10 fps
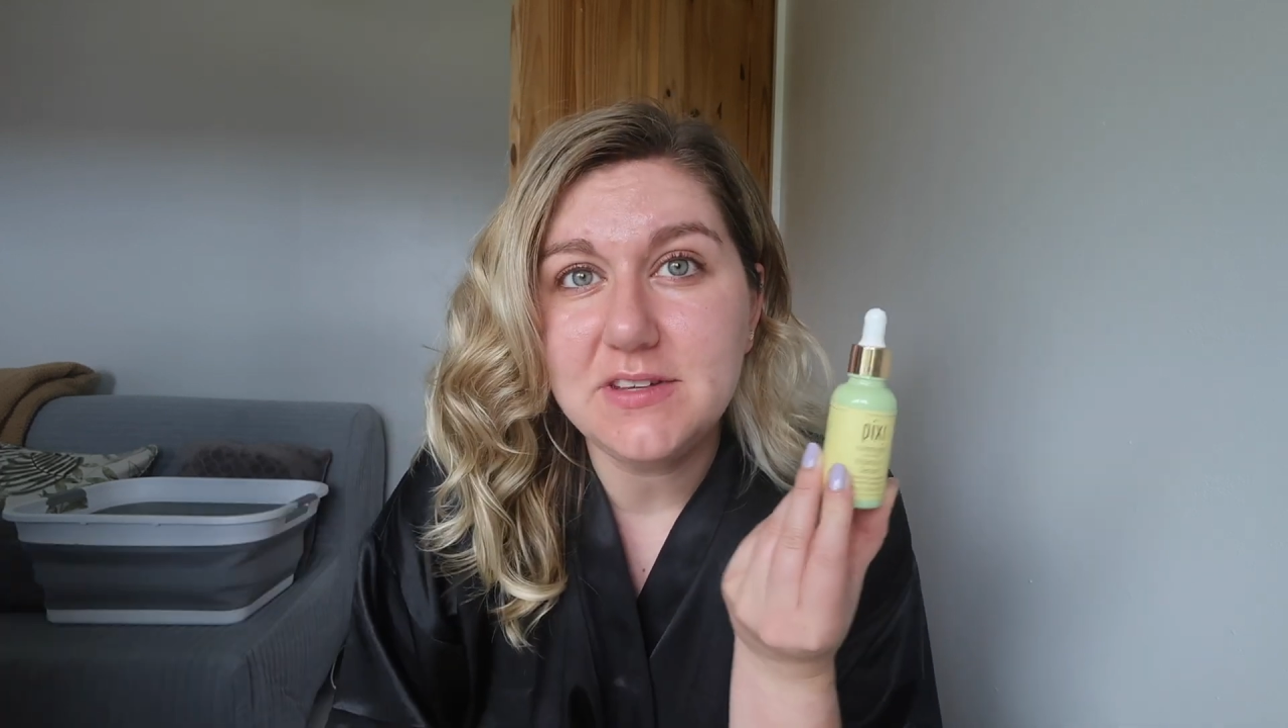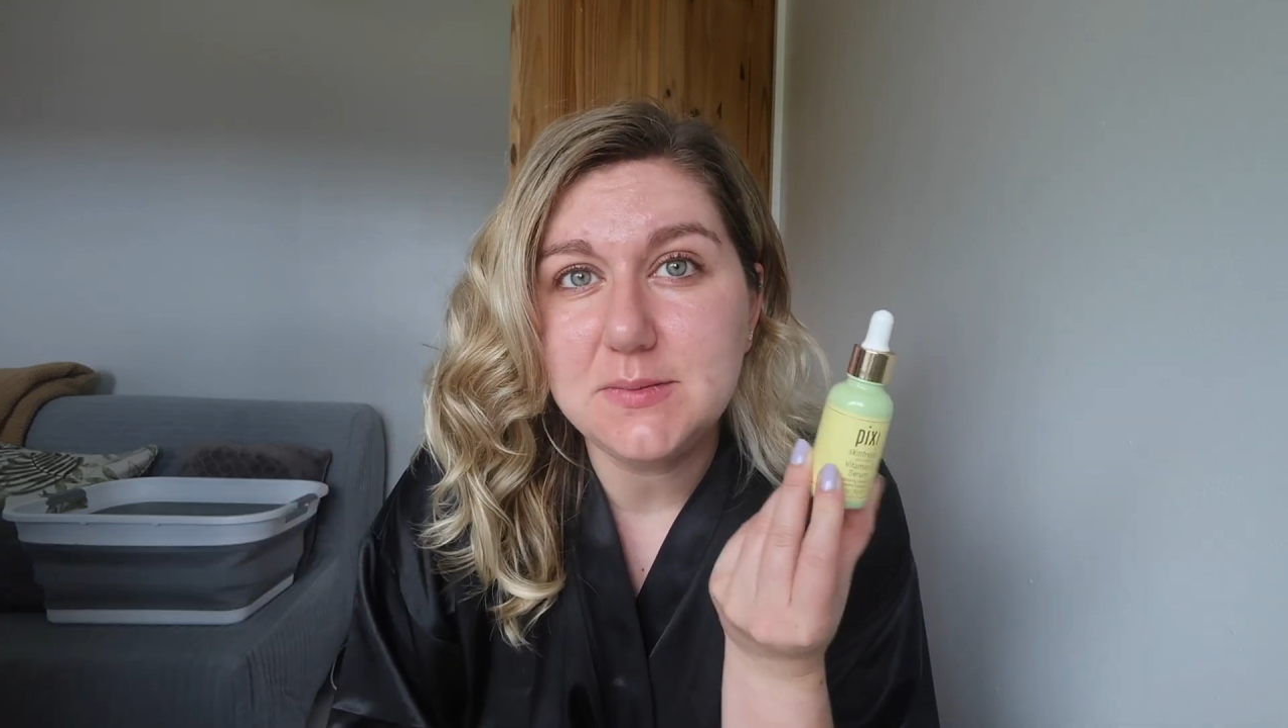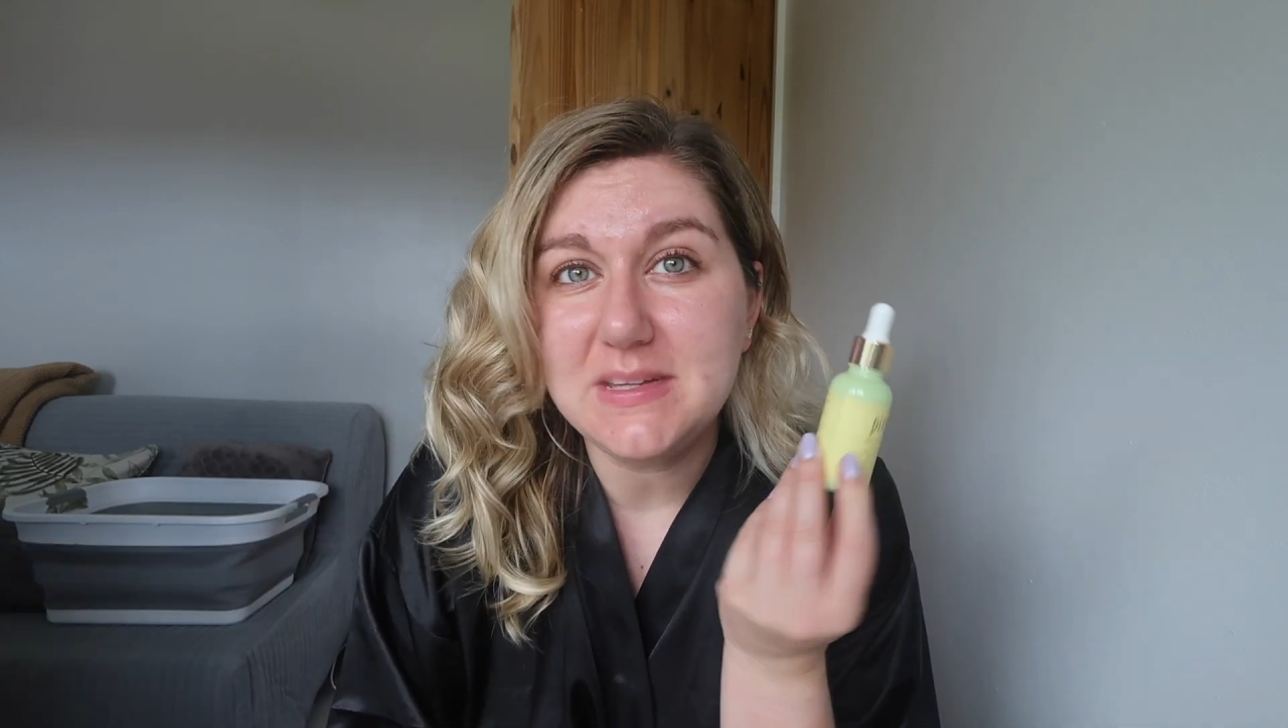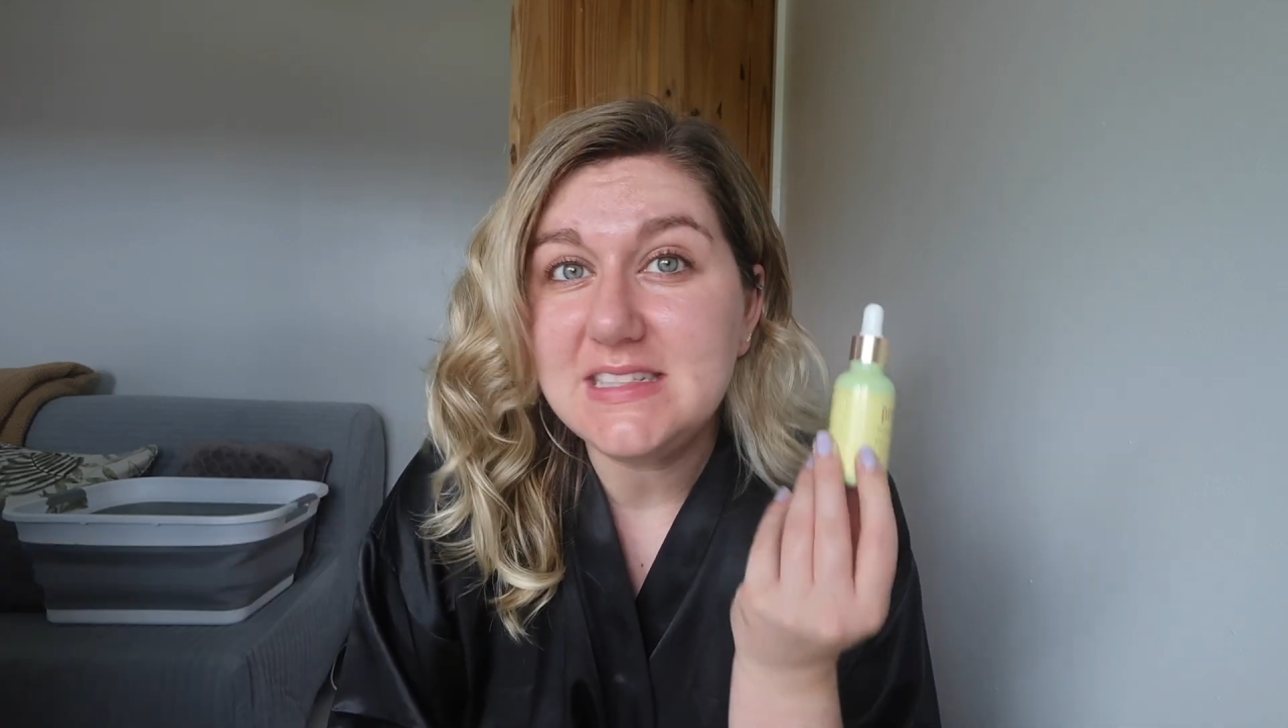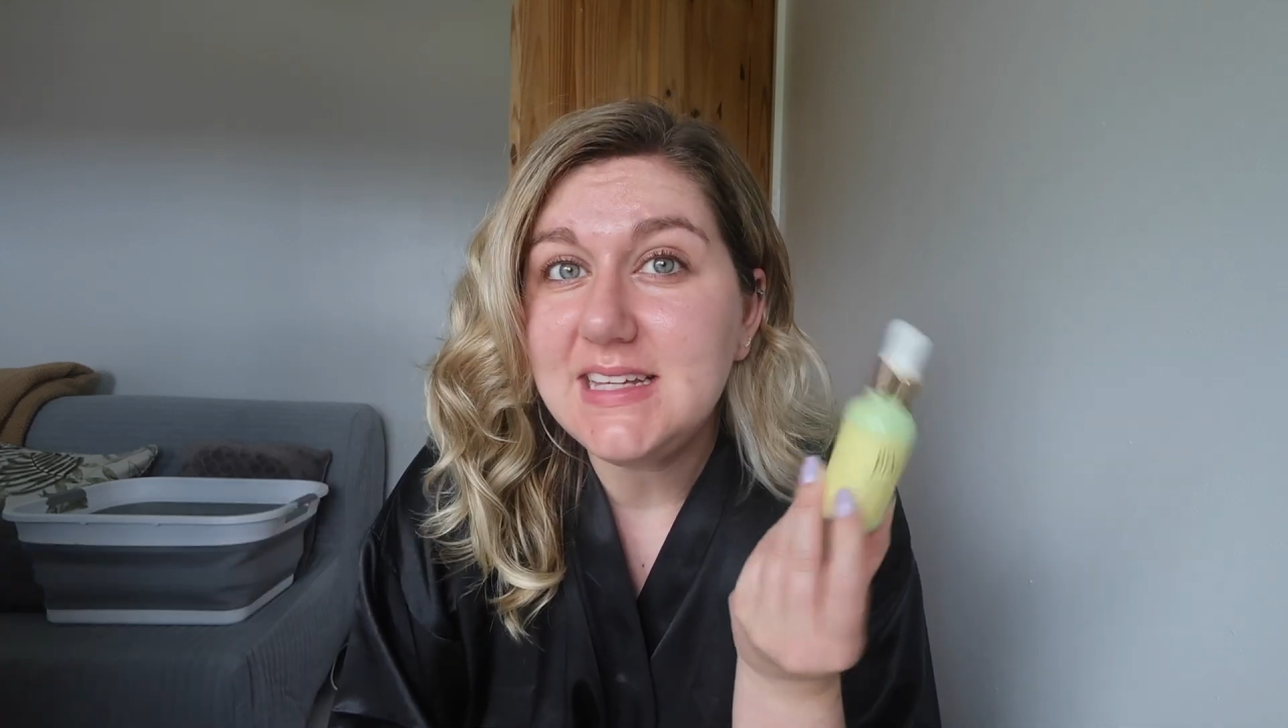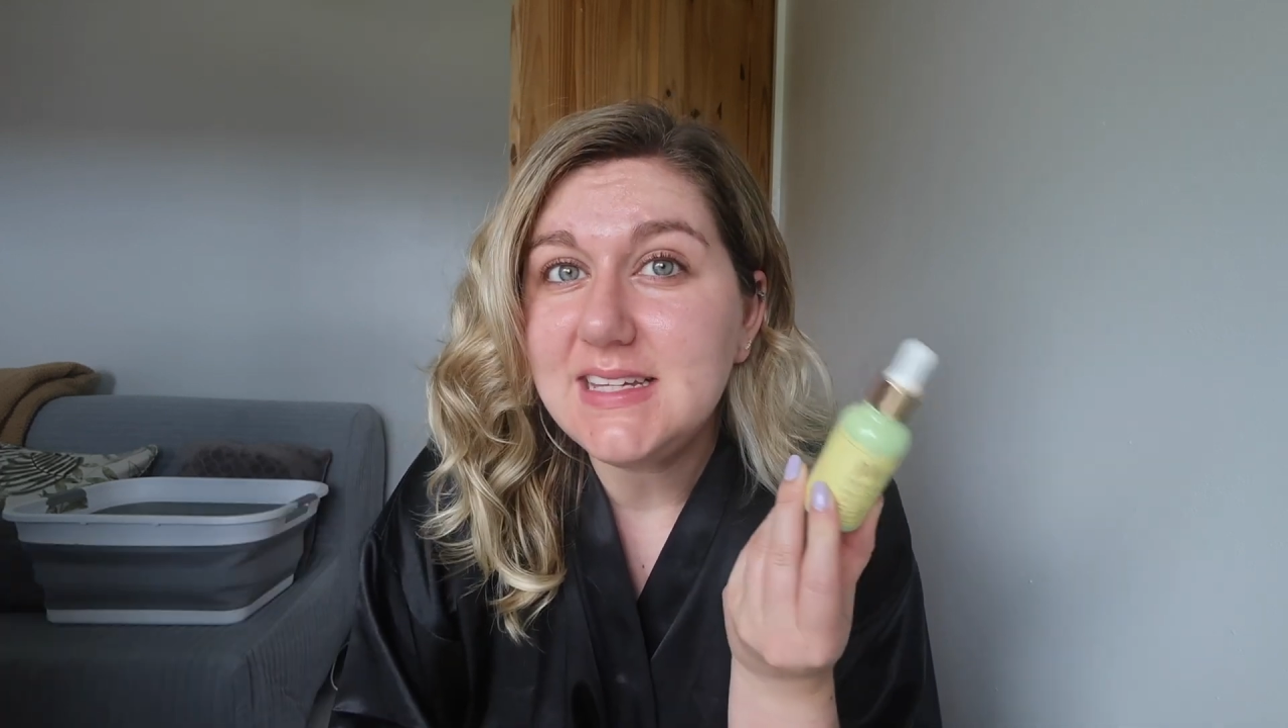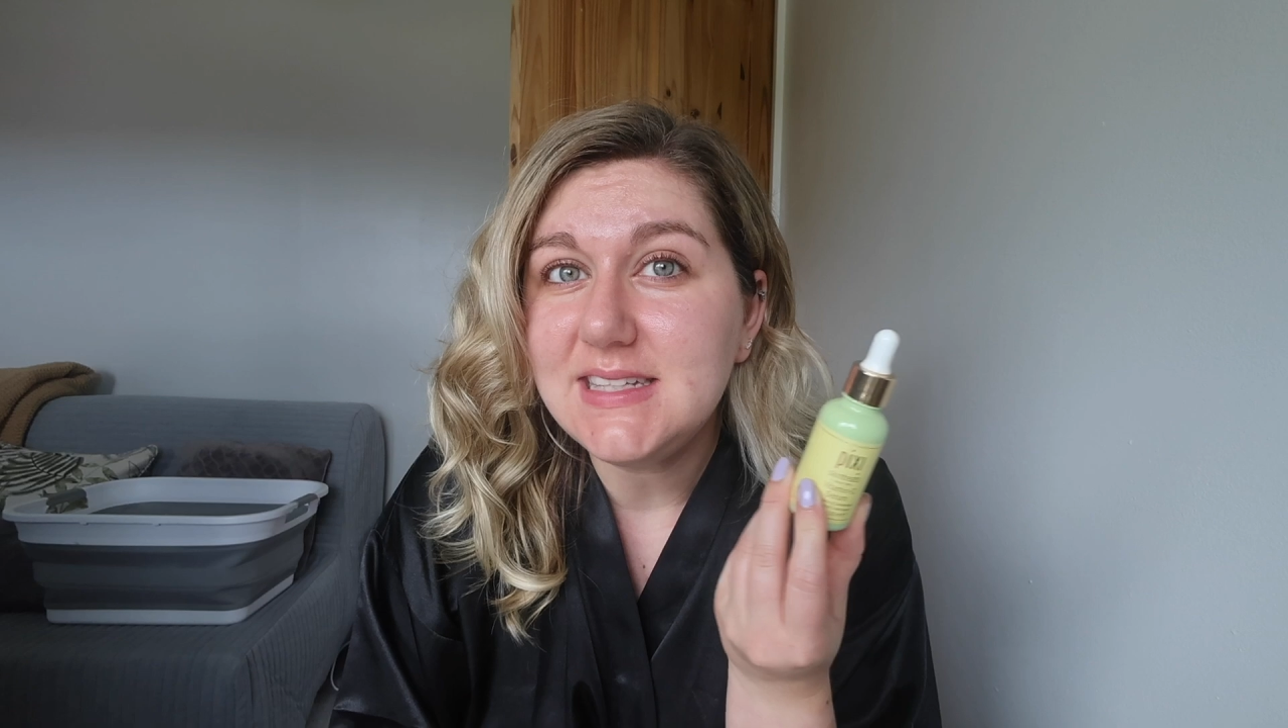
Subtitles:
vitamin C